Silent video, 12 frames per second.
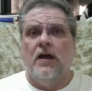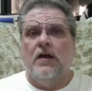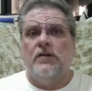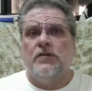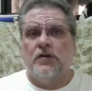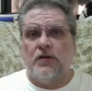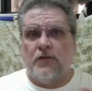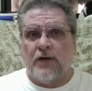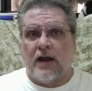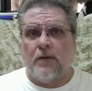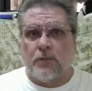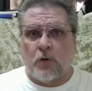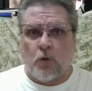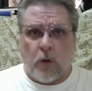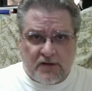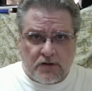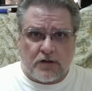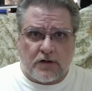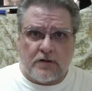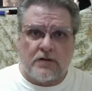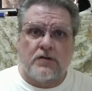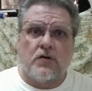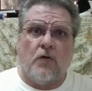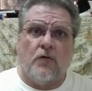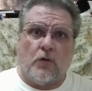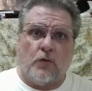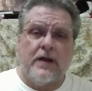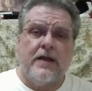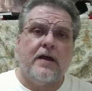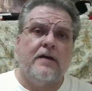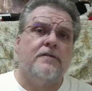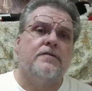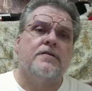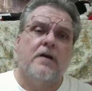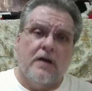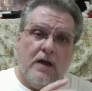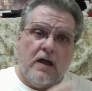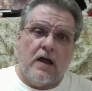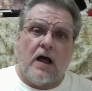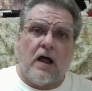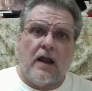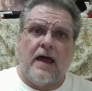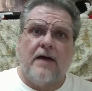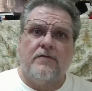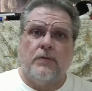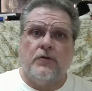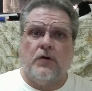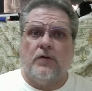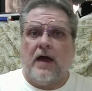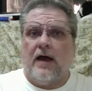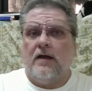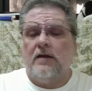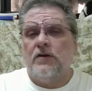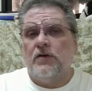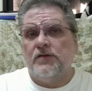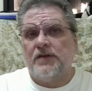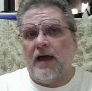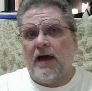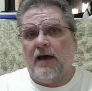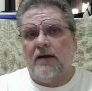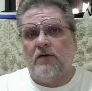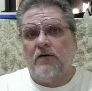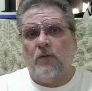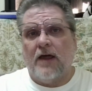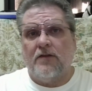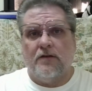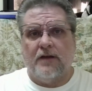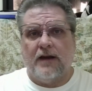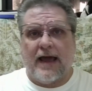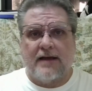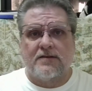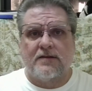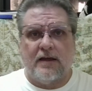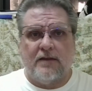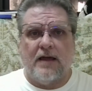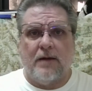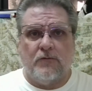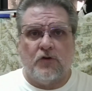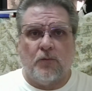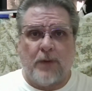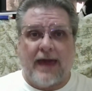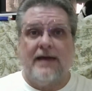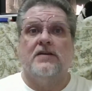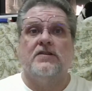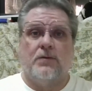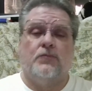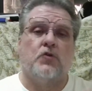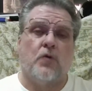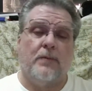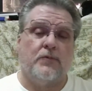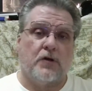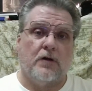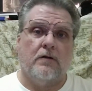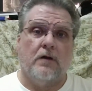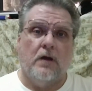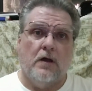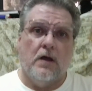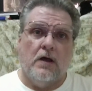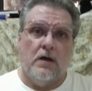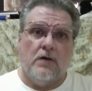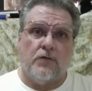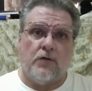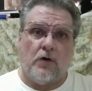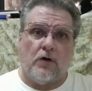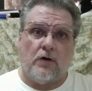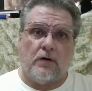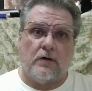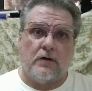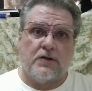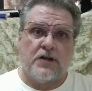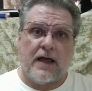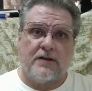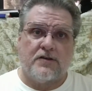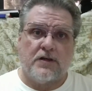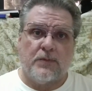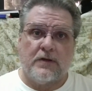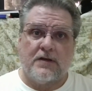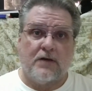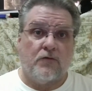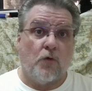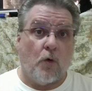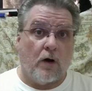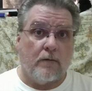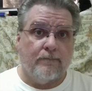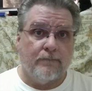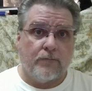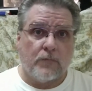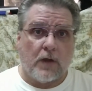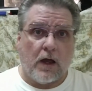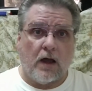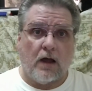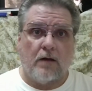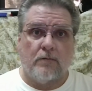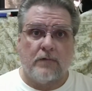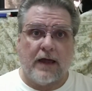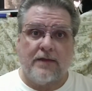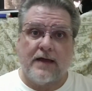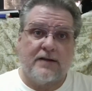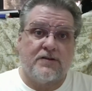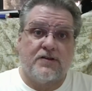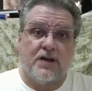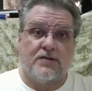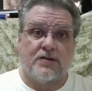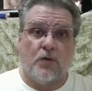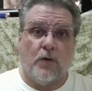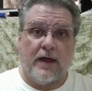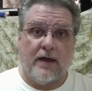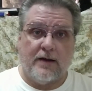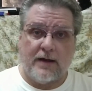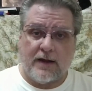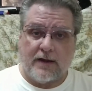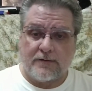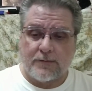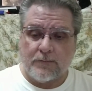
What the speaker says: to develop questions over readings, I'll have them do that, use that, rather than asking them to pay a subscription for ChatGPT-4. And that's just the way it is.